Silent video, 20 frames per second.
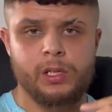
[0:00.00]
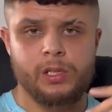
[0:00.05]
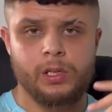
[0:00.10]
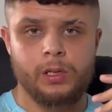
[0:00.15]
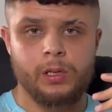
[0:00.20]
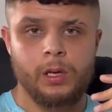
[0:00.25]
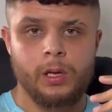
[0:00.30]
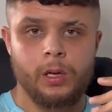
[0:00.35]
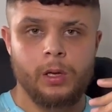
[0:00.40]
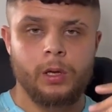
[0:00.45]
and
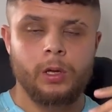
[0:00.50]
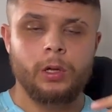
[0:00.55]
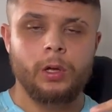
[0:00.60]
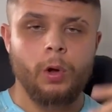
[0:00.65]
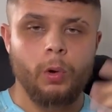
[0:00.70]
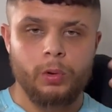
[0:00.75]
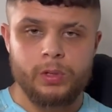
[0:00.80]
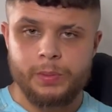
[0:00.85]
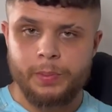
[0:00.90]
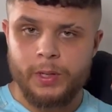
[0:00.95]

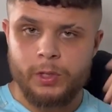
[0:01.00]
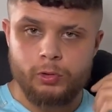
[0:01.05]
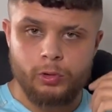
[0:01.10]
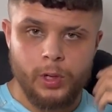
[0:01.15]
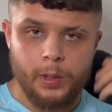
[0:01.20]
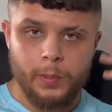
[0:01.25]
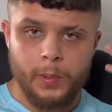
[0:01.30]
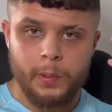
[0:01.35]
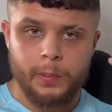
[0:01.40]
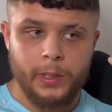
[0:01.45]
going to bed
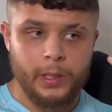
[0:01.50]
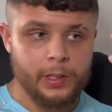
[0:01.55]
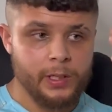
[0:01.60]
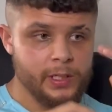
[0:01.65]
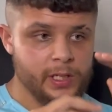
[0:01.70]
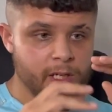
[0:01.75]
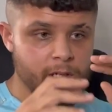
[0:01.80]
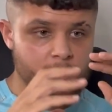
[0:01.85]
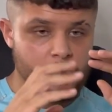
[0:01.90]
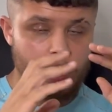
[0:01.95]
dreaming about these
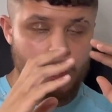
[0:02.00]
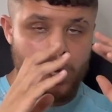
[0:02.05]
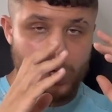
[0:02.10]
things,